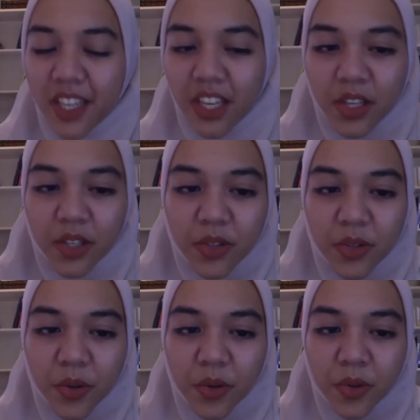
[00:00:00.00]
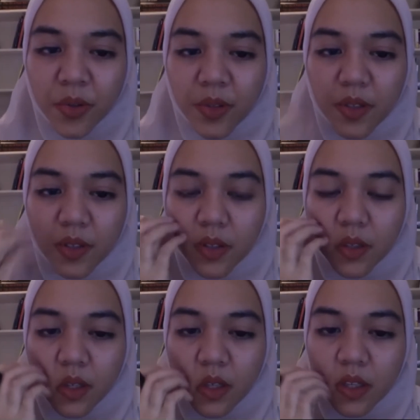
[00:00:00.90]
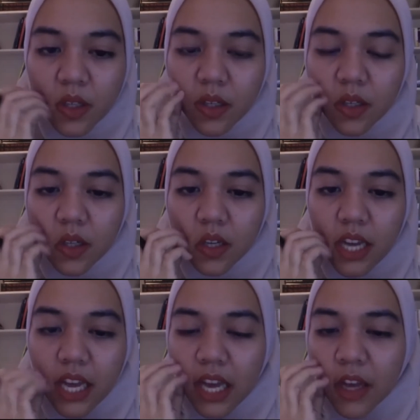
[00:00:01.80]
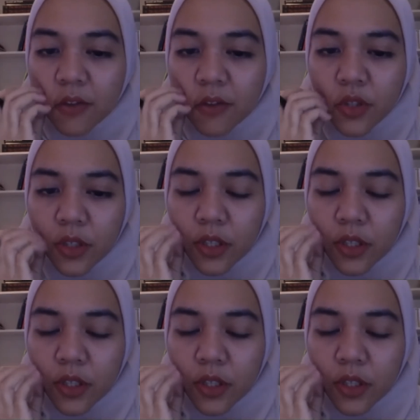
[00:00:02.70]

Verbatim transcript: so after